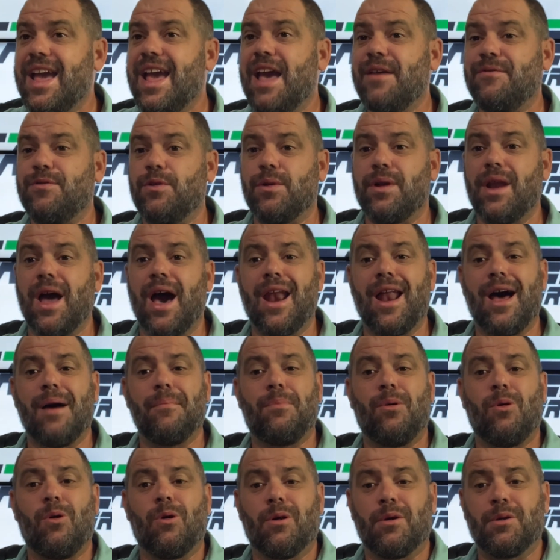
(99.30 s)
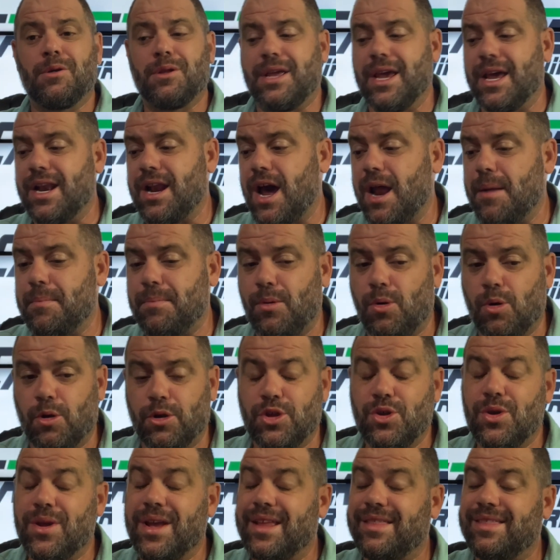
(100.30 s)
If you're not on board, get on
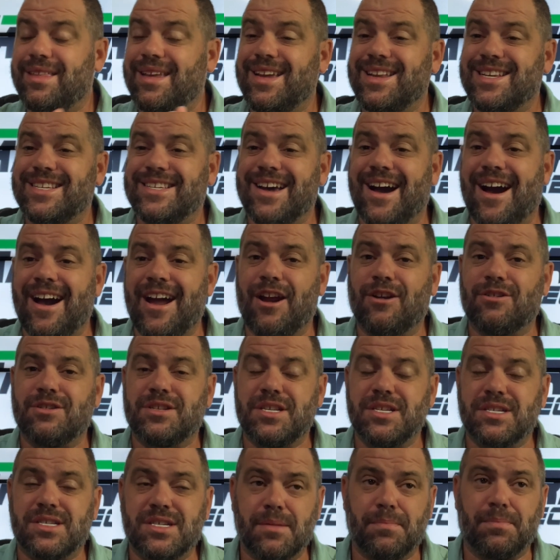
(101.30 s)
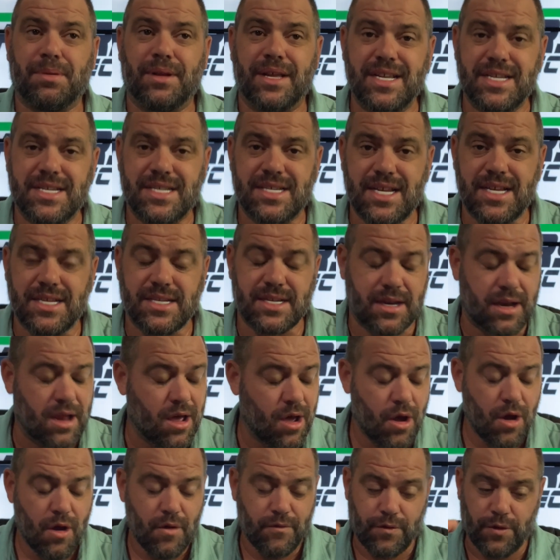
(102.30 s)
board. You can get the entire system play season
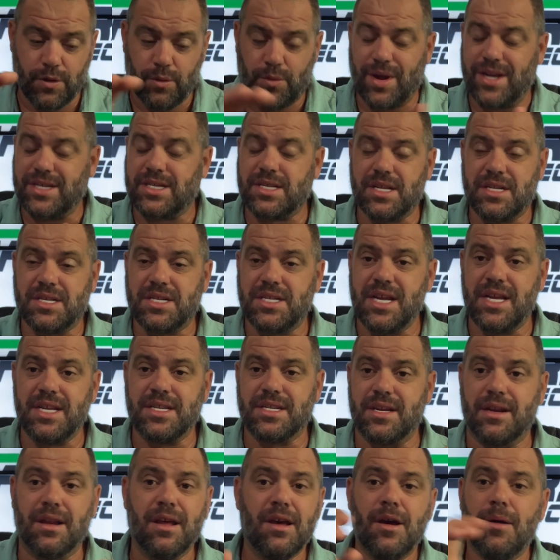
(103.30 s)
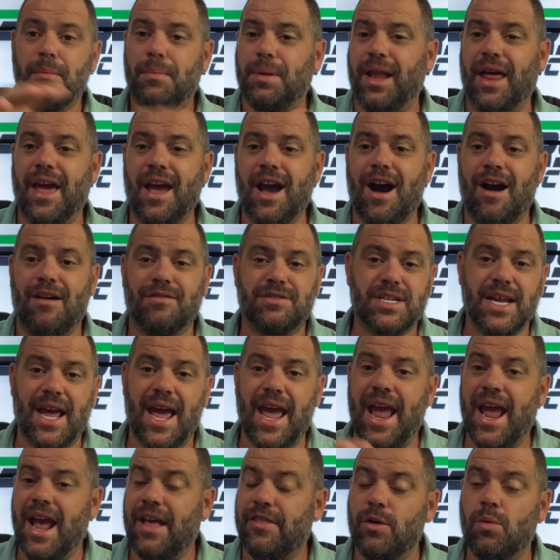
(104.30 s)
for the rest of the season, playoffs,
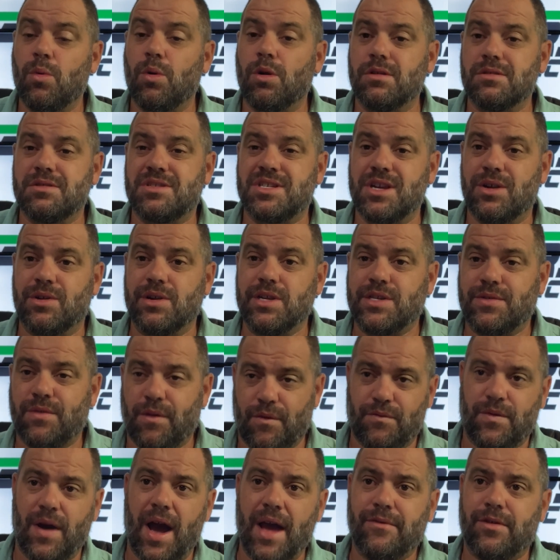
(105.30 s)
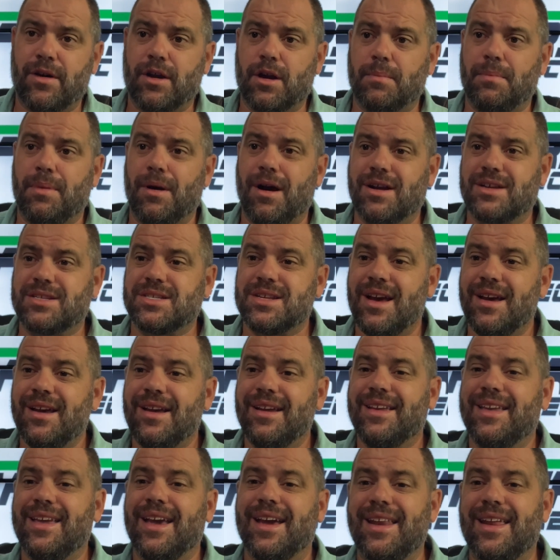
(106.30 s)
and the World Series for $500.
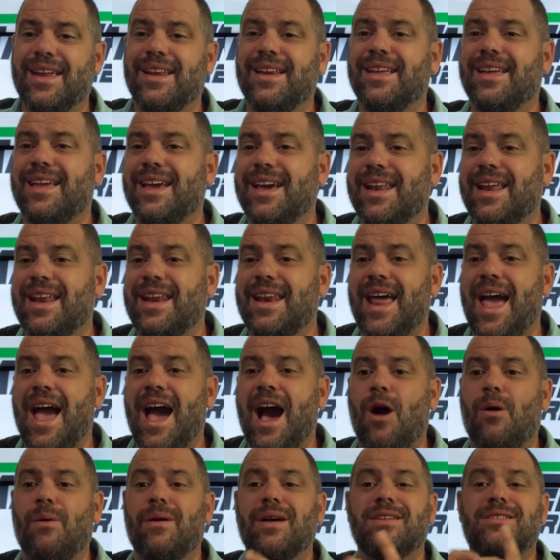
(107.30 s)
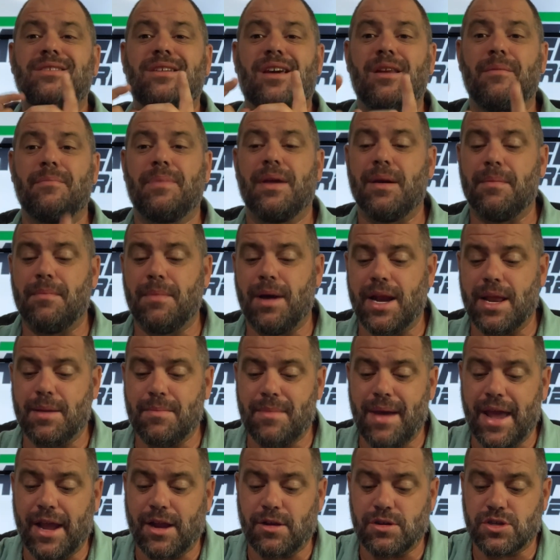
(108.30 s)
Get it now. It's going to be a
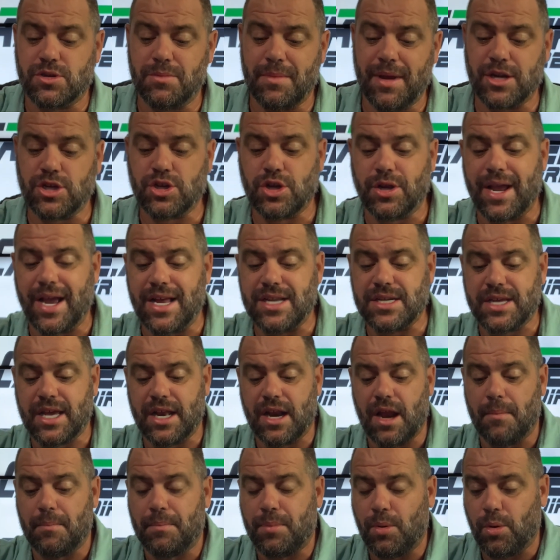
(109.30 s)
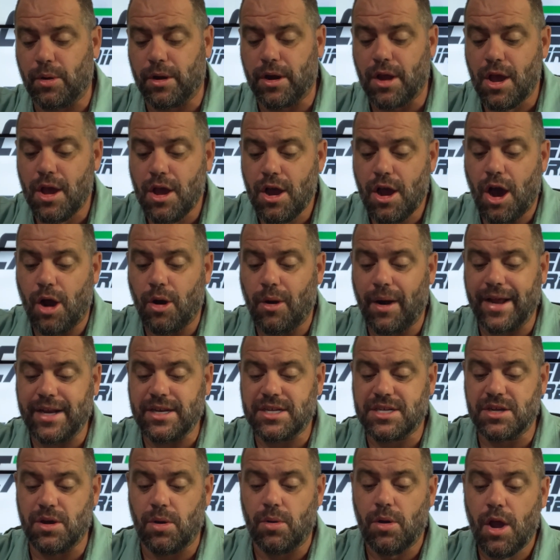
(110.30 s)
moneymaker, so make sure you guys get on board. All
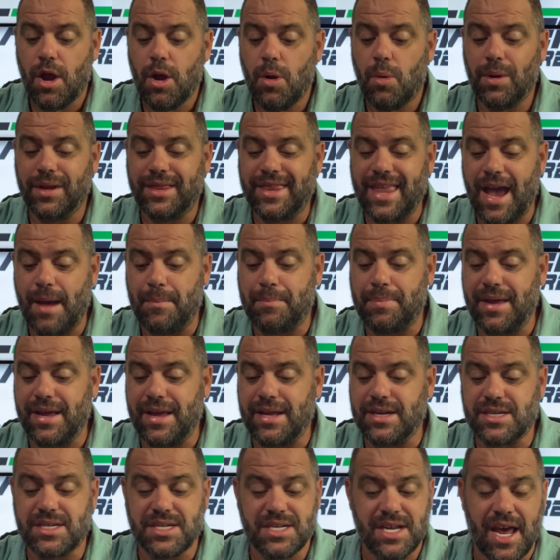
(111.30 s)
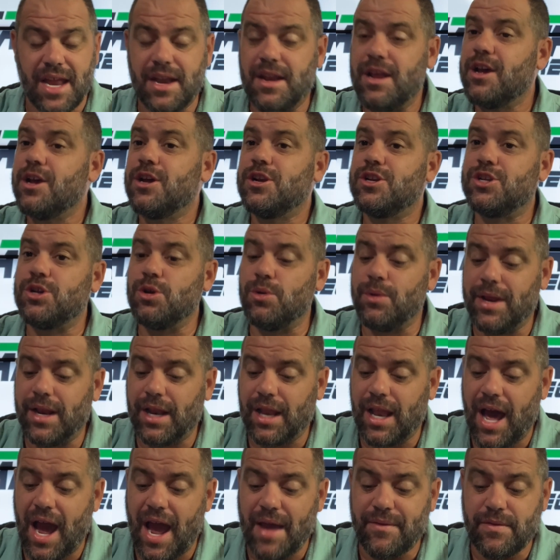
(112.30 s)
right, so with that being said, tune in
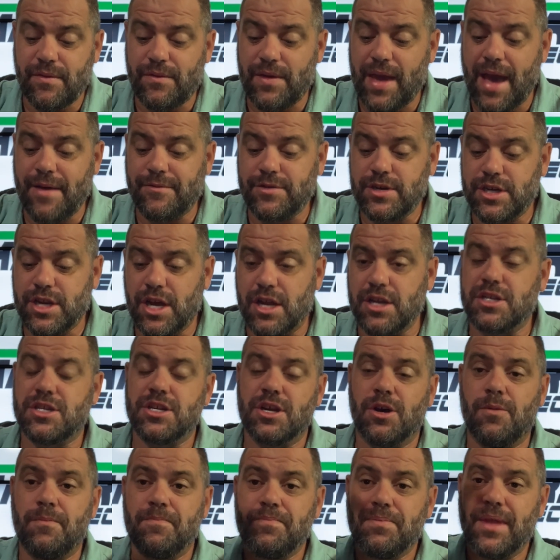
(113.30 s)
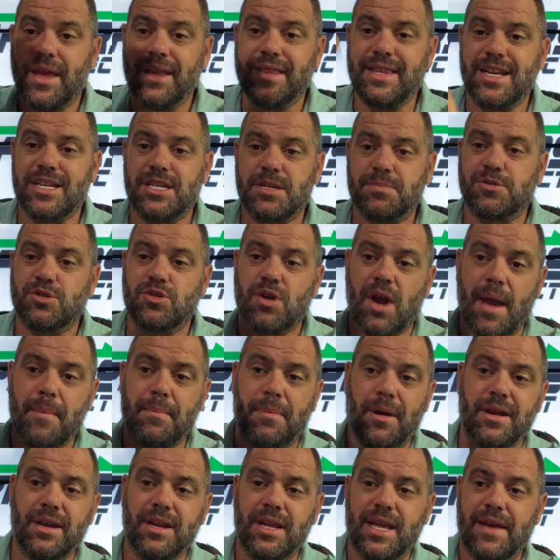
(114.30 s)
live. If you haven't done so, hit that subscribe
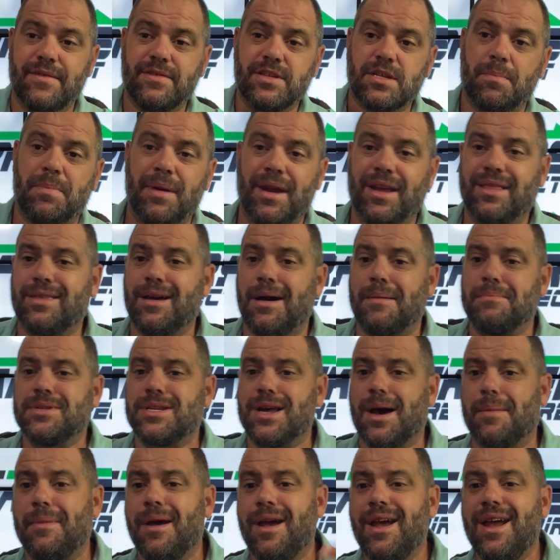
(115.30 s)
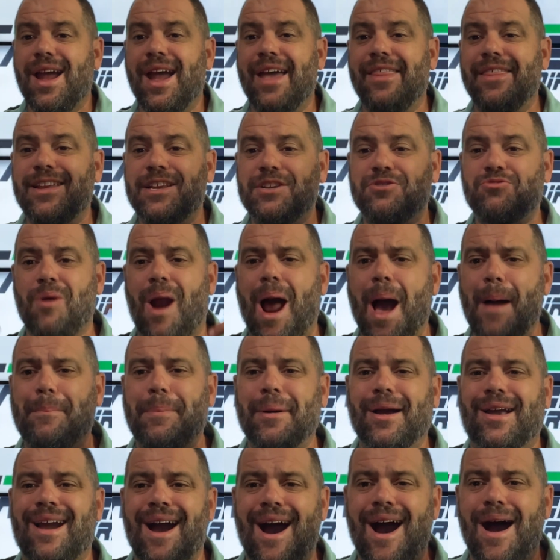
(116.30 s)
button, give us a big thumbs up, and then drop
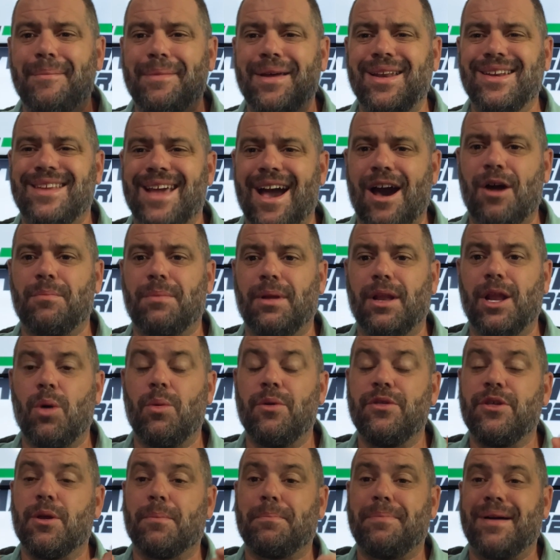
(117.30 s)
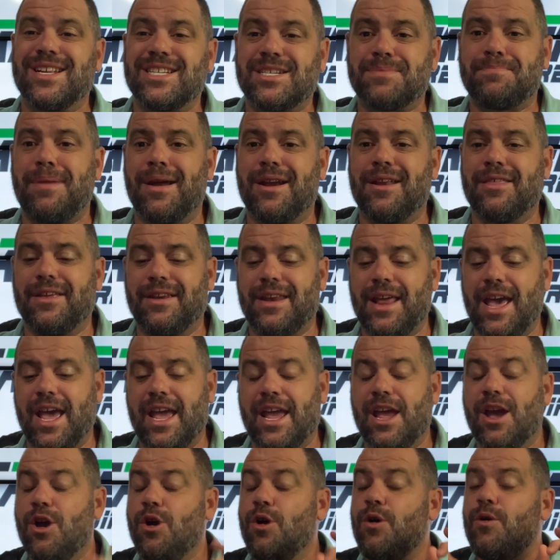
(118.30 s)
a comment down below with your best bet of the
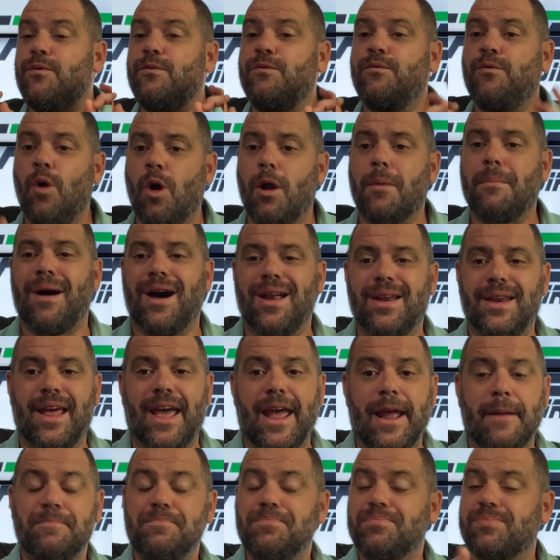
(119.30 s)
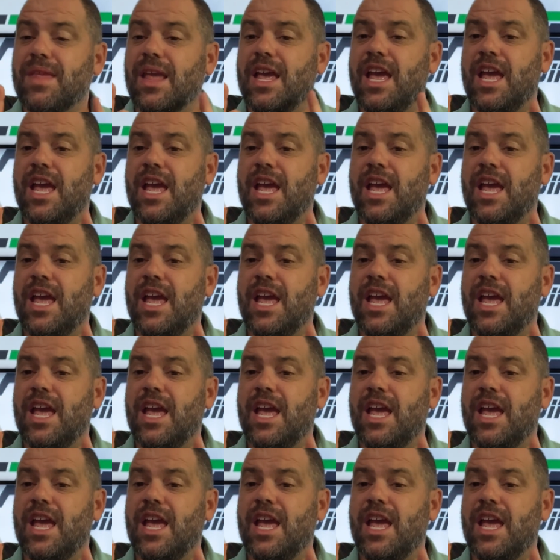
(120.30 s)
day for Monday.